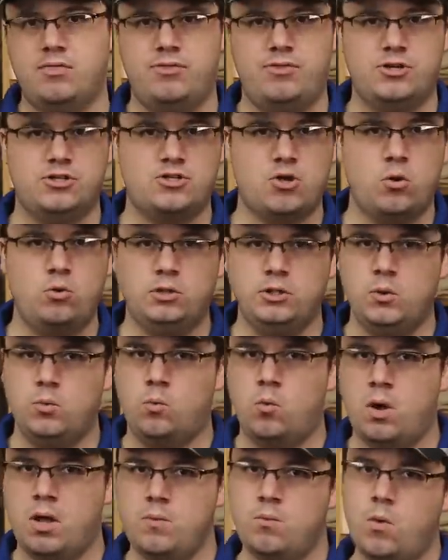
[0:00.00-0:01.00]
There's only
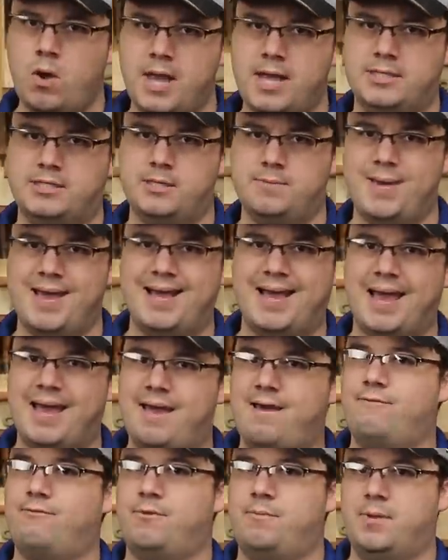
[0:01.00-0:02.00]
one way to make
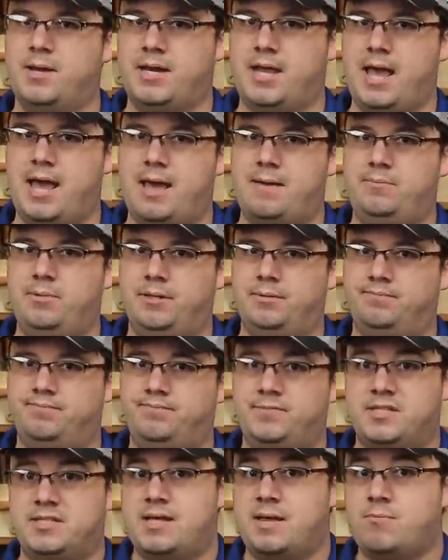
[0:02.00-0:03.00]
everybody happy,
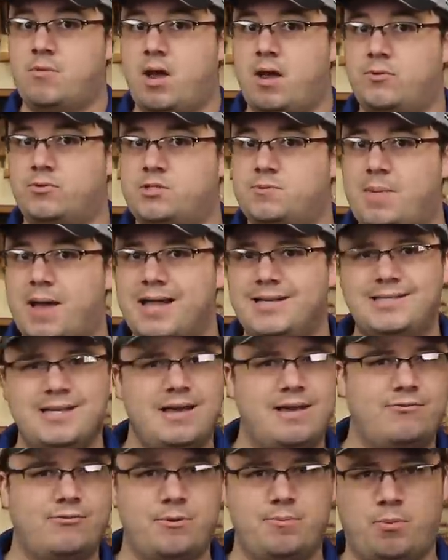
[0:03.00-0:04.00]
the same way I respond
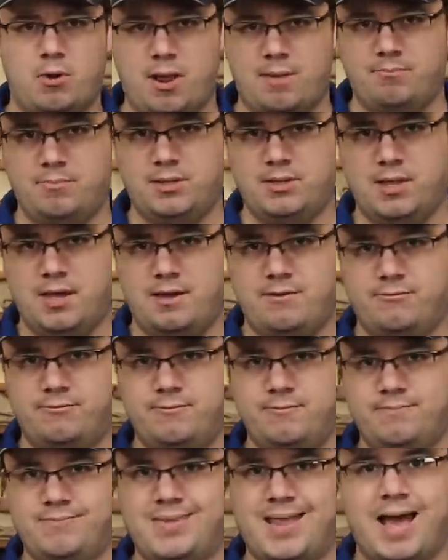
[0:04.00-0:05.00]
to every problem in life.
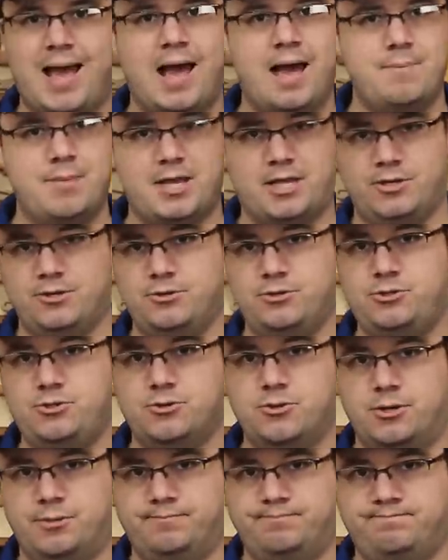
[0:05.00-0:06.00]
I make a new
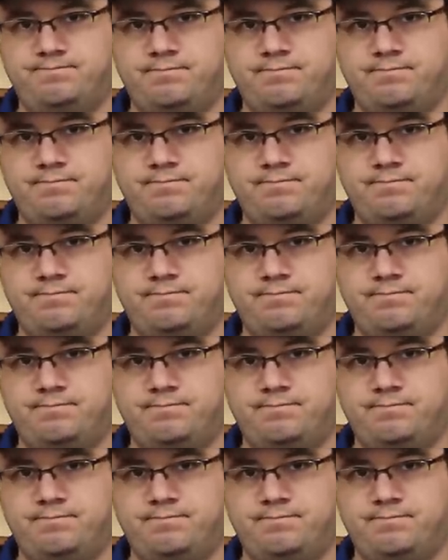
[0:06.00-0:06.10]
tool.